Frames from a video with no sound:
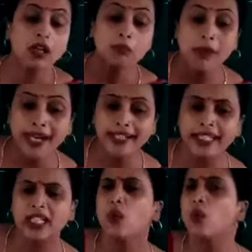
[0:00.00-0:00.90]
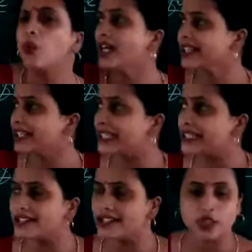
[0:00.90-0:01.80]
Mining, working in
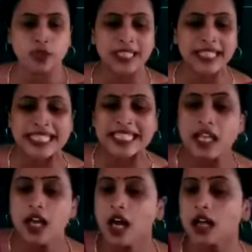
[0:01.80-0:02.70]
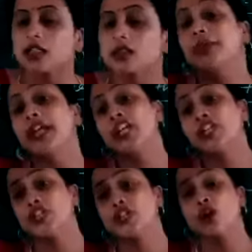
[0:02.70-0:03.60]
industries are the
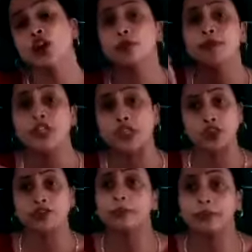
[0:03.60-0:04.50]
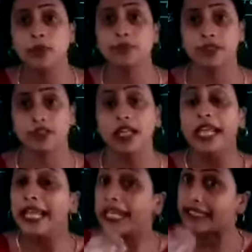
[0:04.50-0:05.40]
major occupation of the people
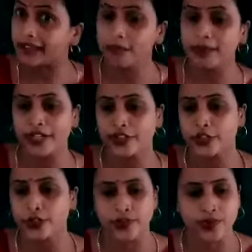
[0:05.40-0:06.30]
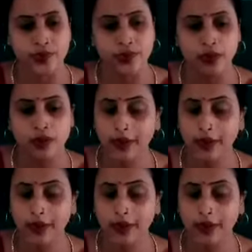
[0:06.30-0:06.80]
in the plateaus.